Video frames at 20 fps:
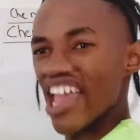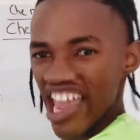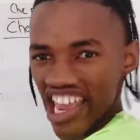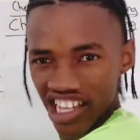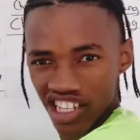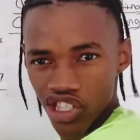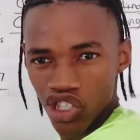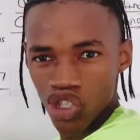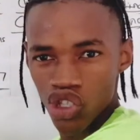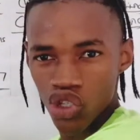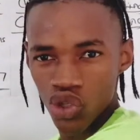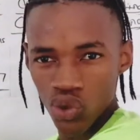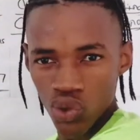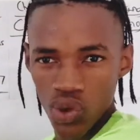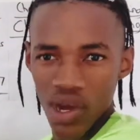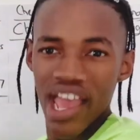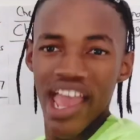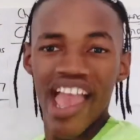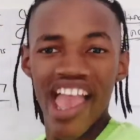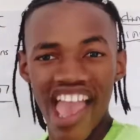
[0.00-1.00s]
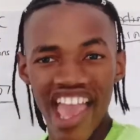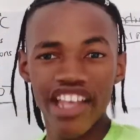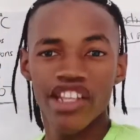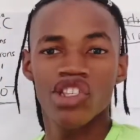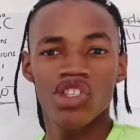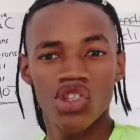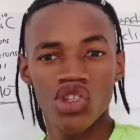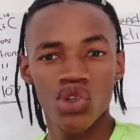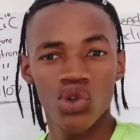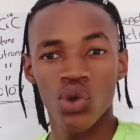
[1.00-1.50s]
H2,
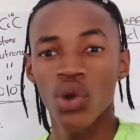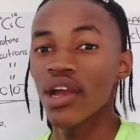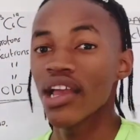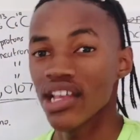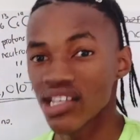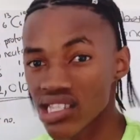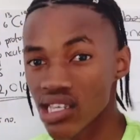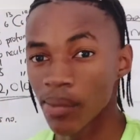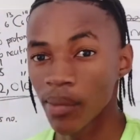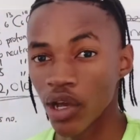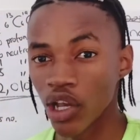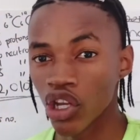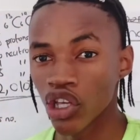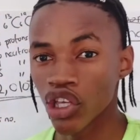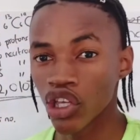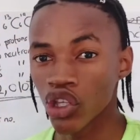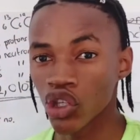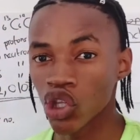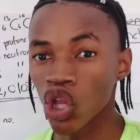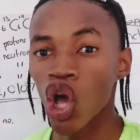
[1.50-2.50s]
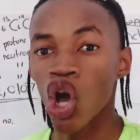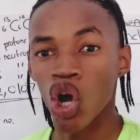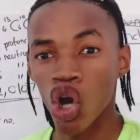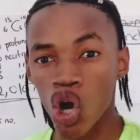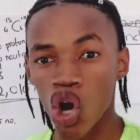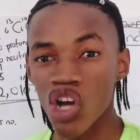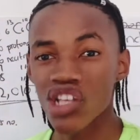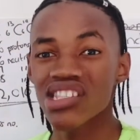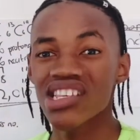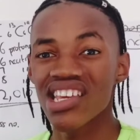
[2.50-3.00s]
H2 is a molecule
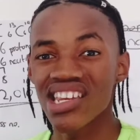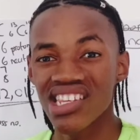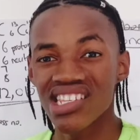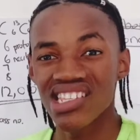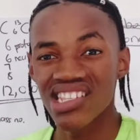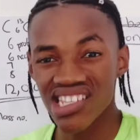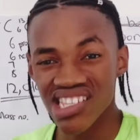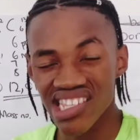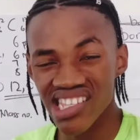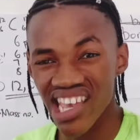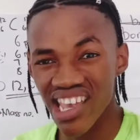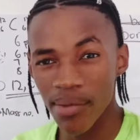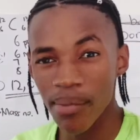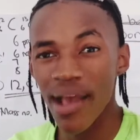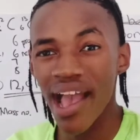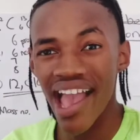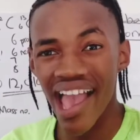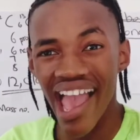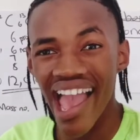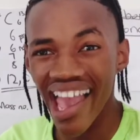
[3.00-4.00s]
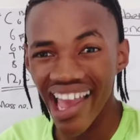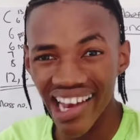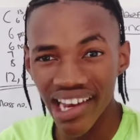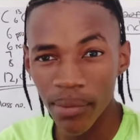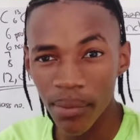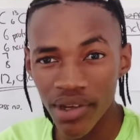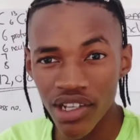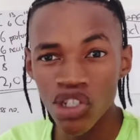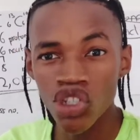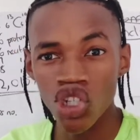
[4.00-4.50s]
because it is the same
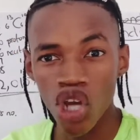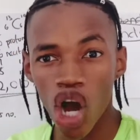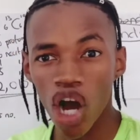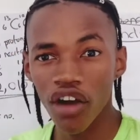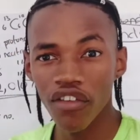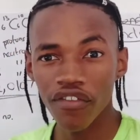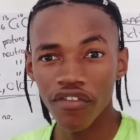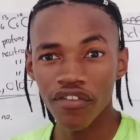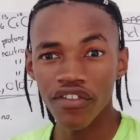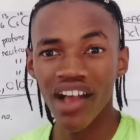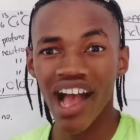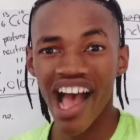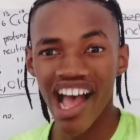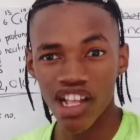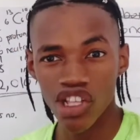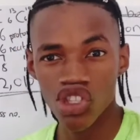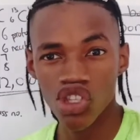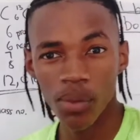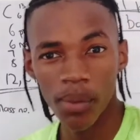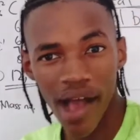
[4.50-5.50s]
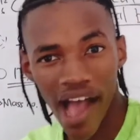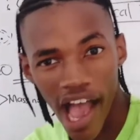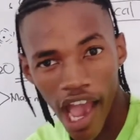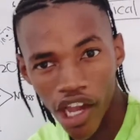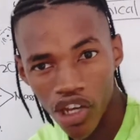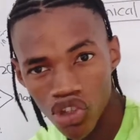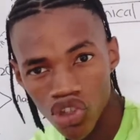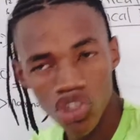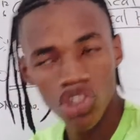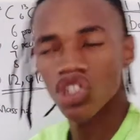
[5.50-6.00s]
element of atom
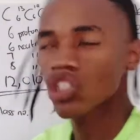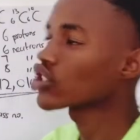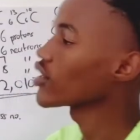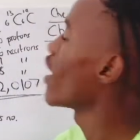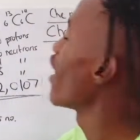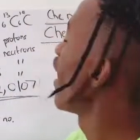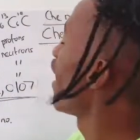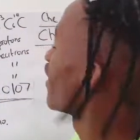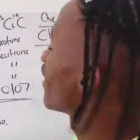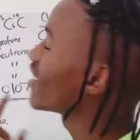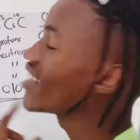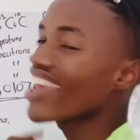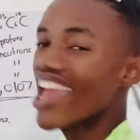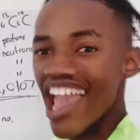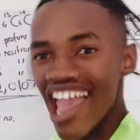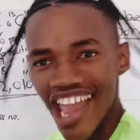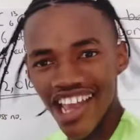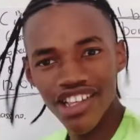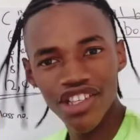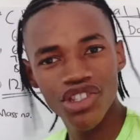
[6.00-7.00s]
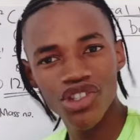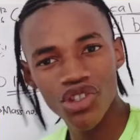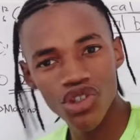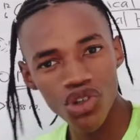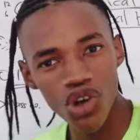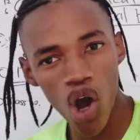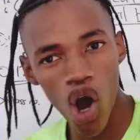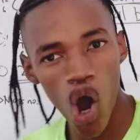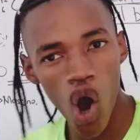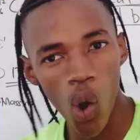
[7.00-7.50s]
hydrogen. Then
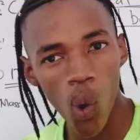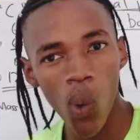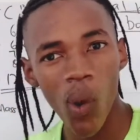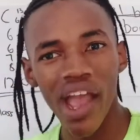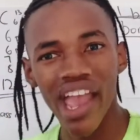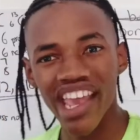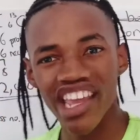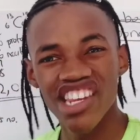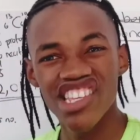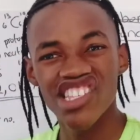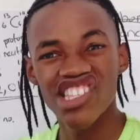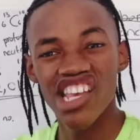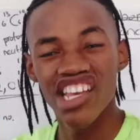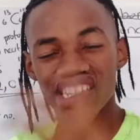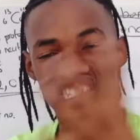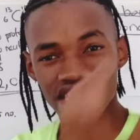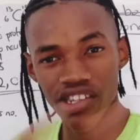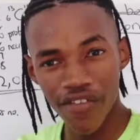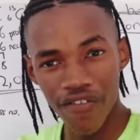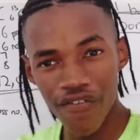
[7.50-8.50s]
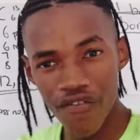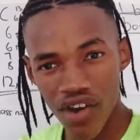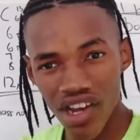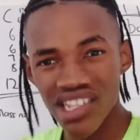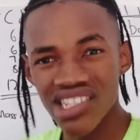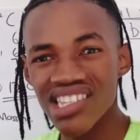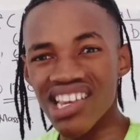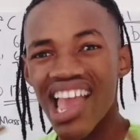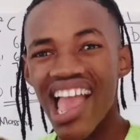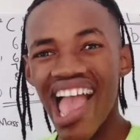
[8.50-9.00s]
H2O, it is
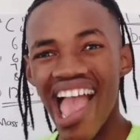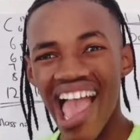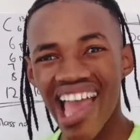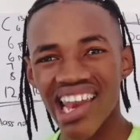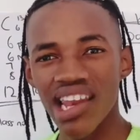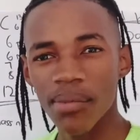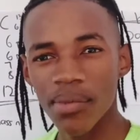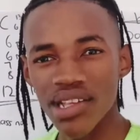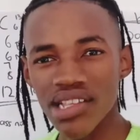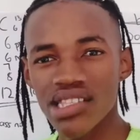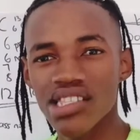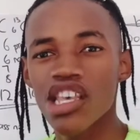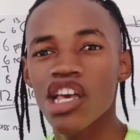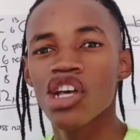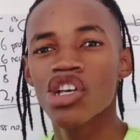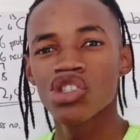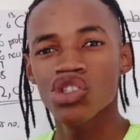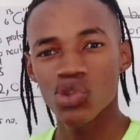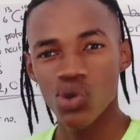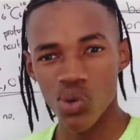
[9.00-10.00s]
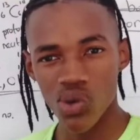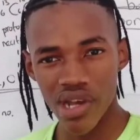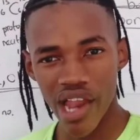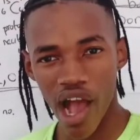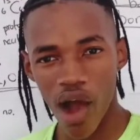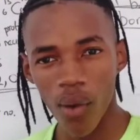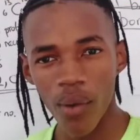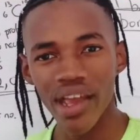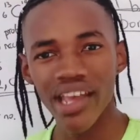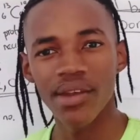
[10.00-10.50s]
different elements, so
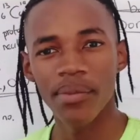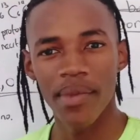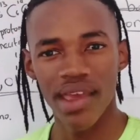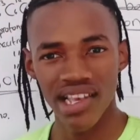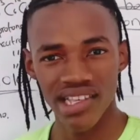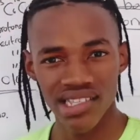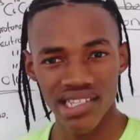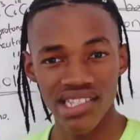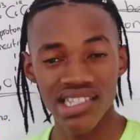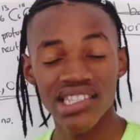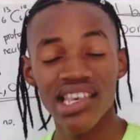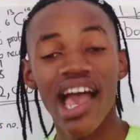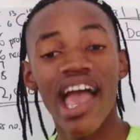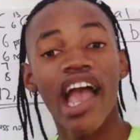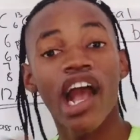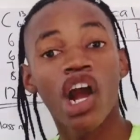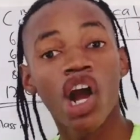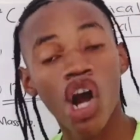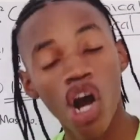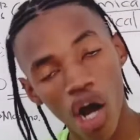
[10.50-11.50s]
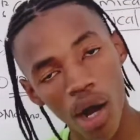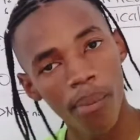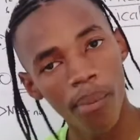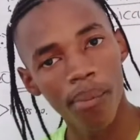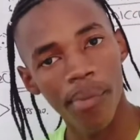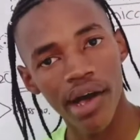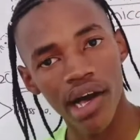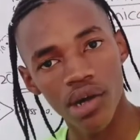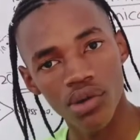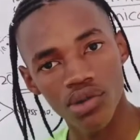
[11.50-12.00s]
now it makes it a
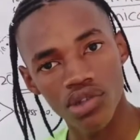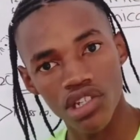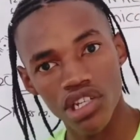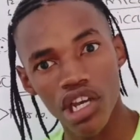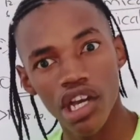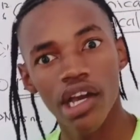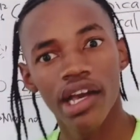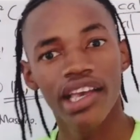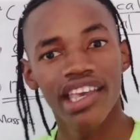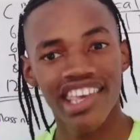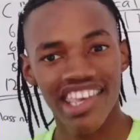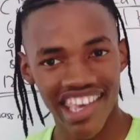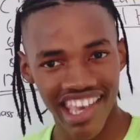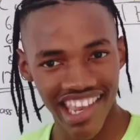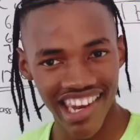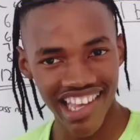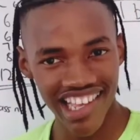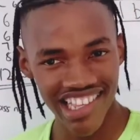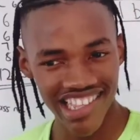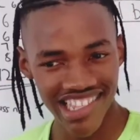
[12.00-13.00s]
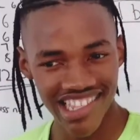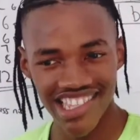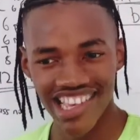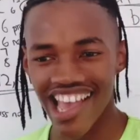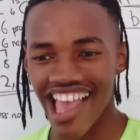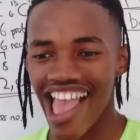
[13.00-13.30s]
compound. Get it?